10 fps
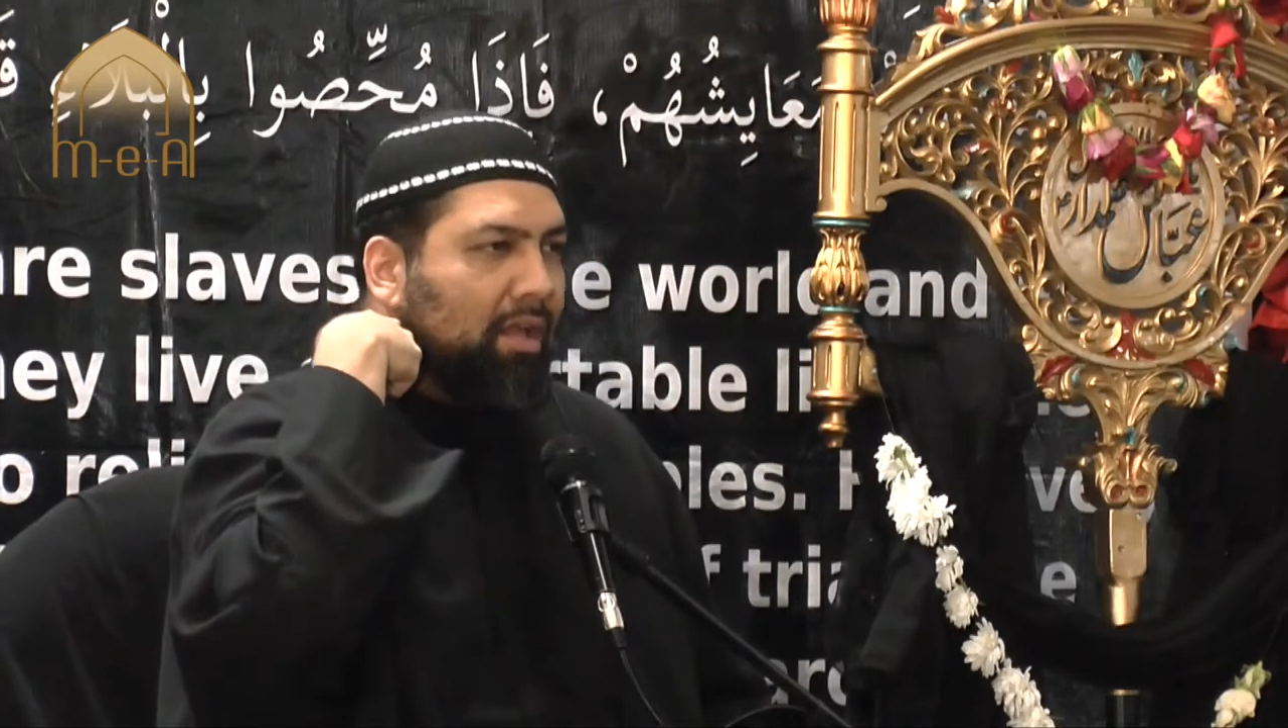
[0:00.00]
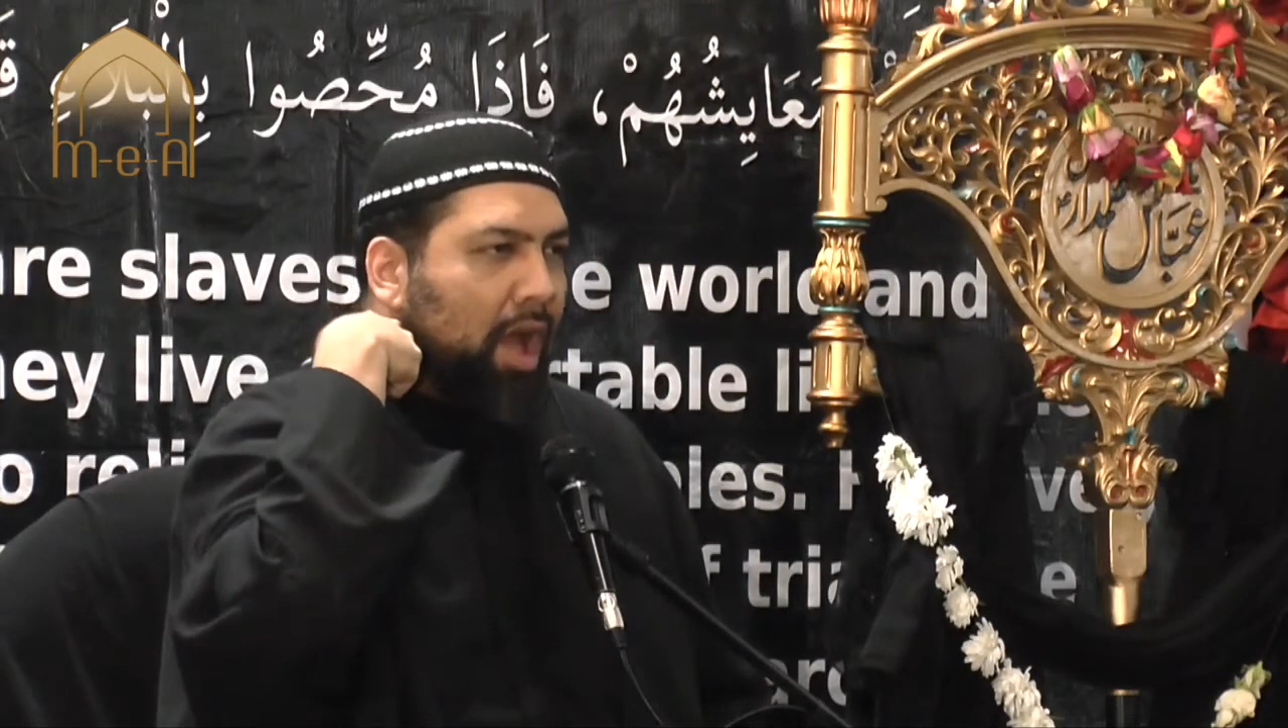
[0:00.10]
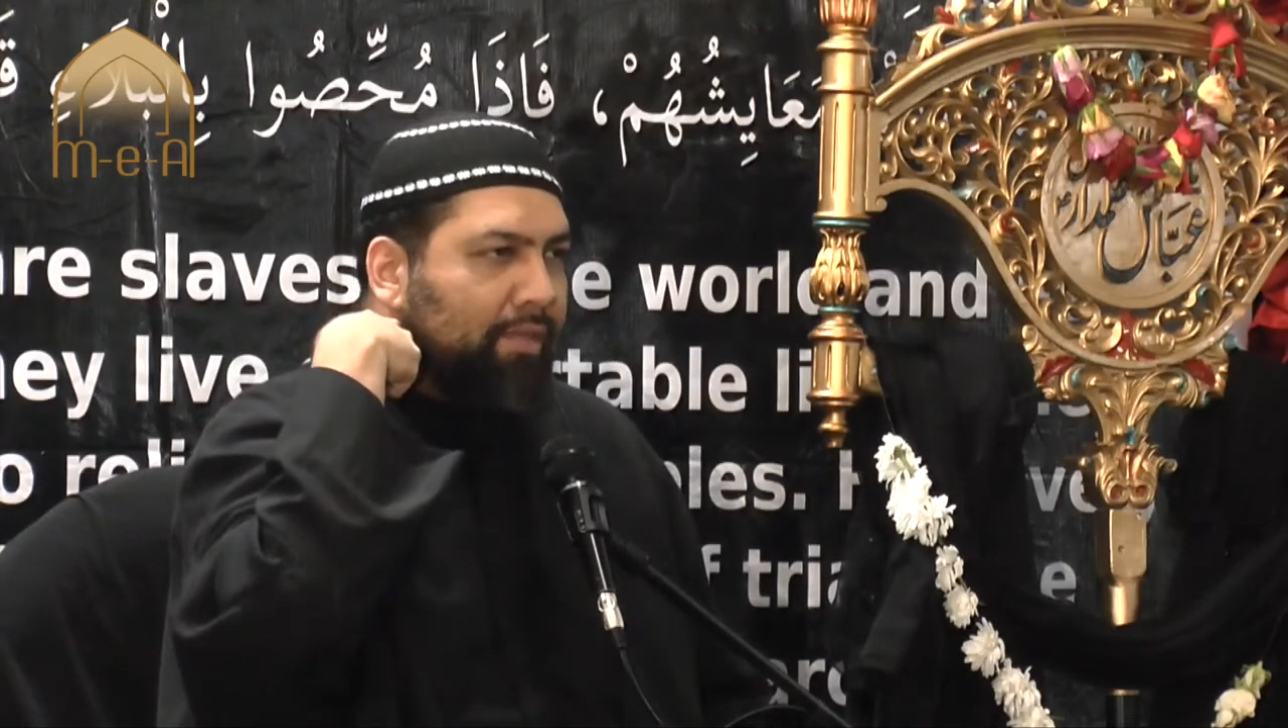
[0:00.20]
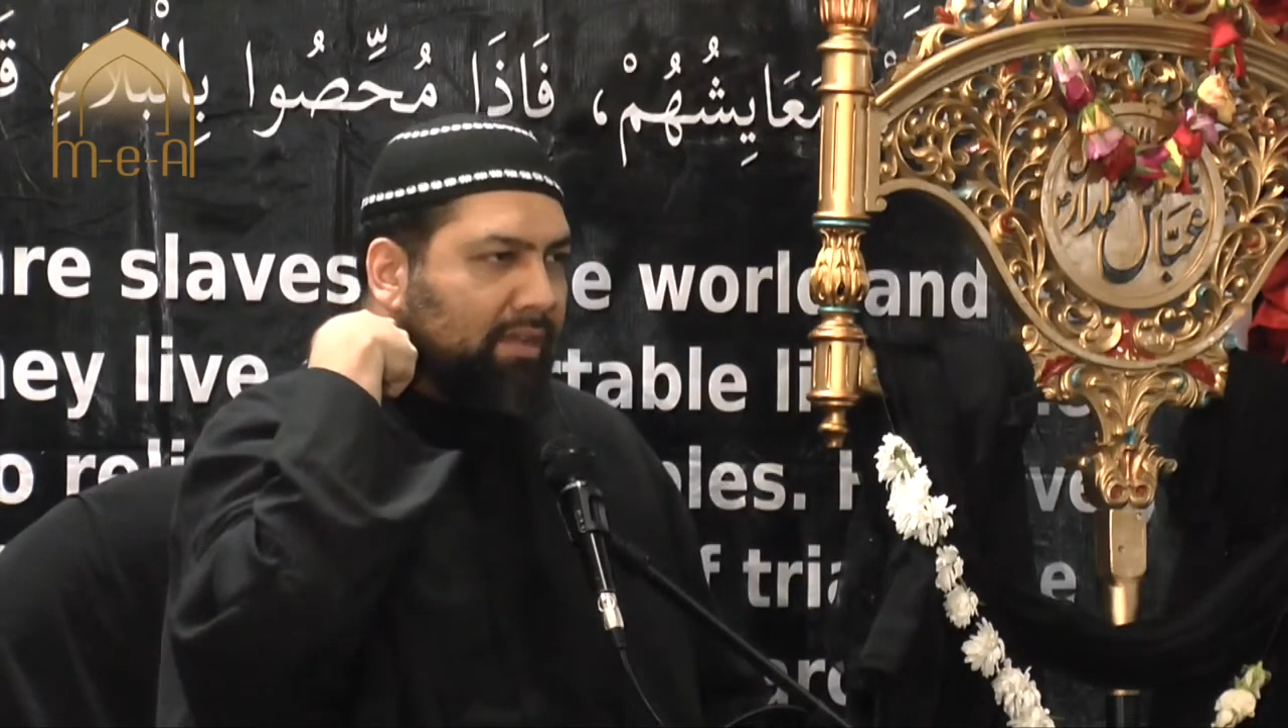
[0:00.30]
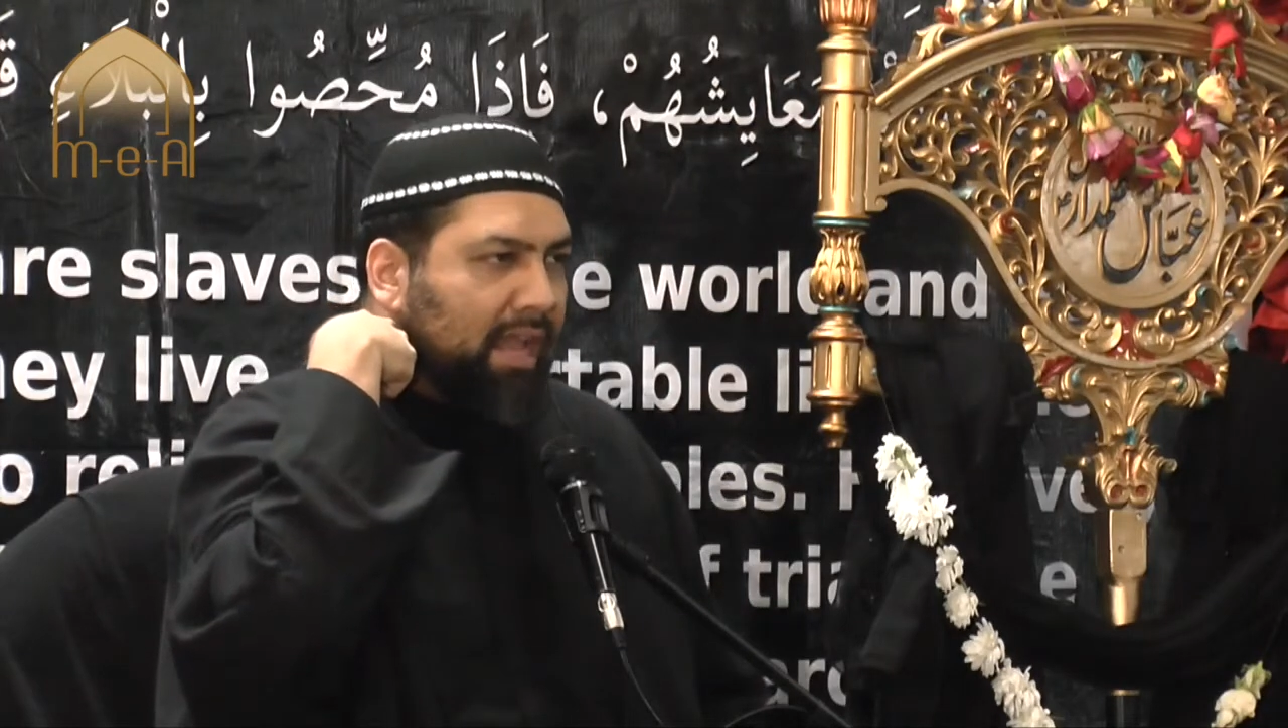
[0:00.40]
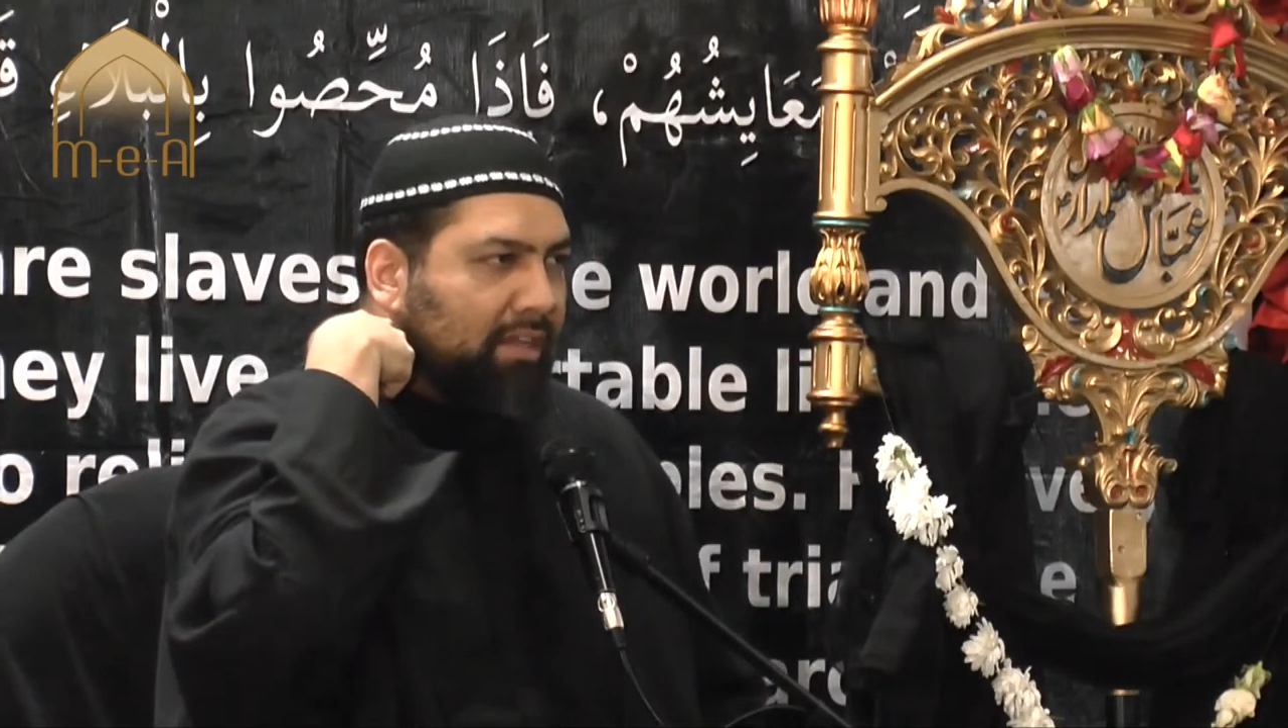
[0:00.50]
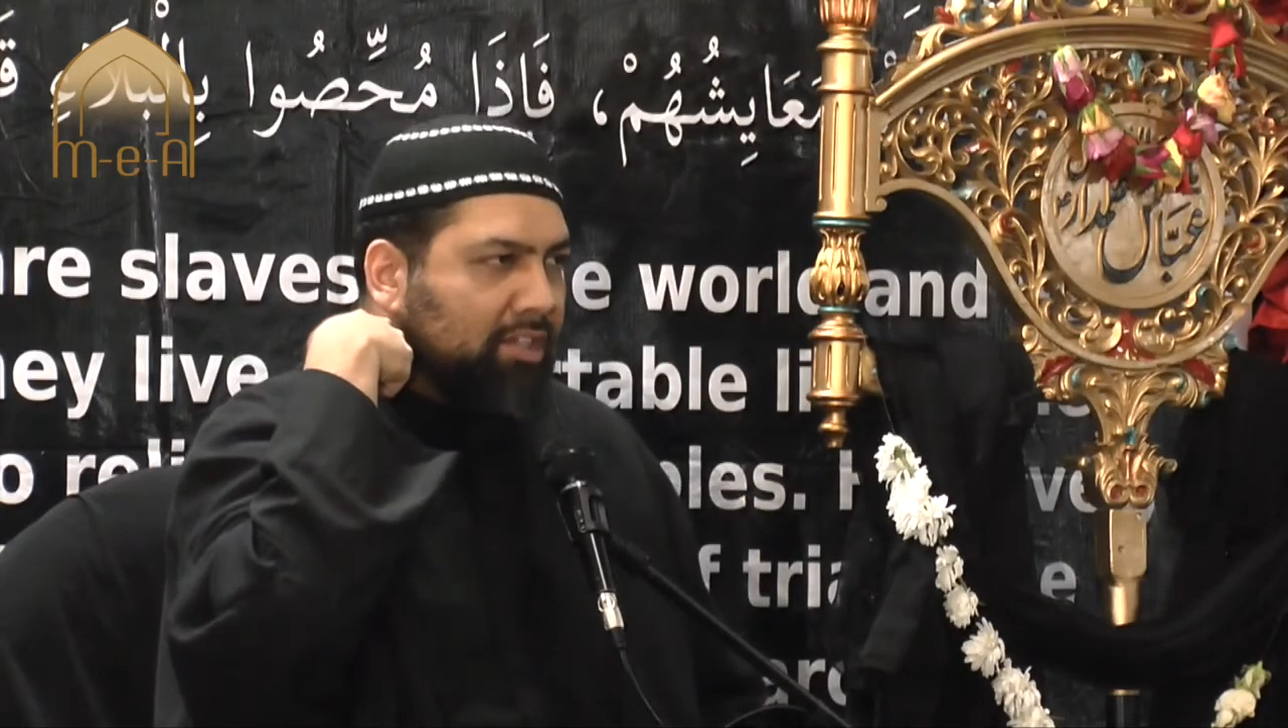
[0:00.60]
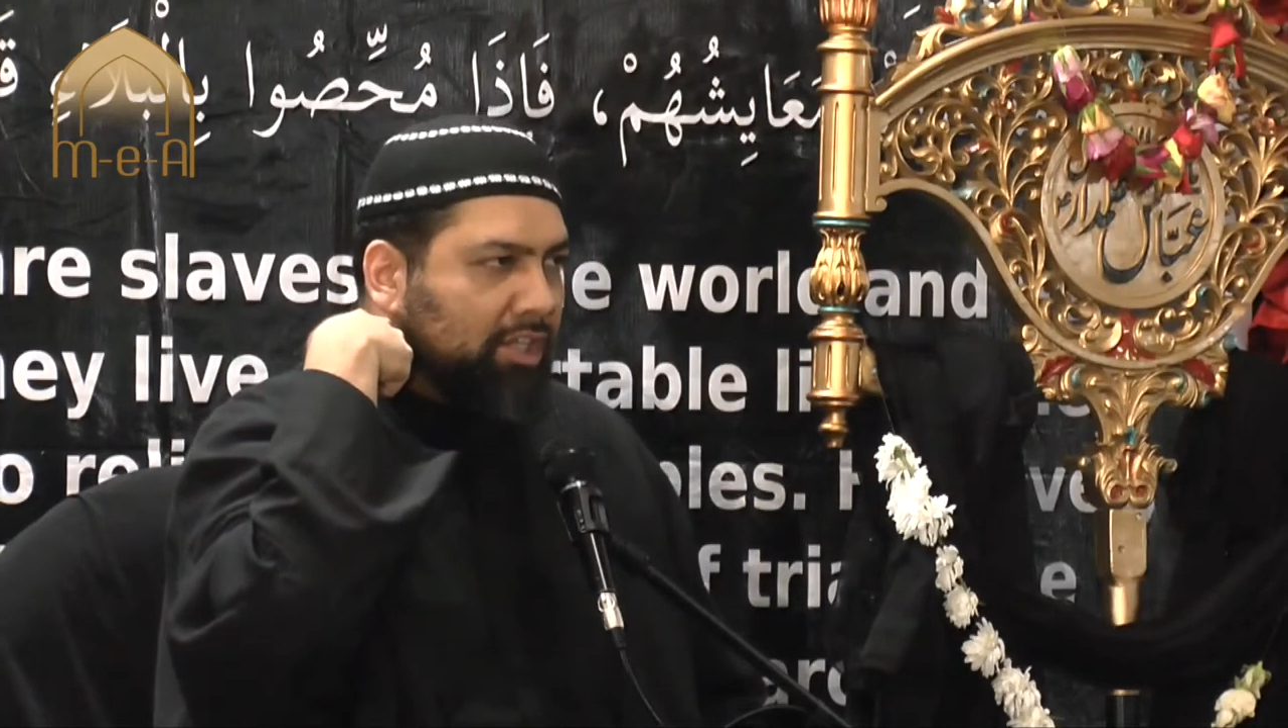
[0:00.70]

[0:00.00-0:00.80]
on the day of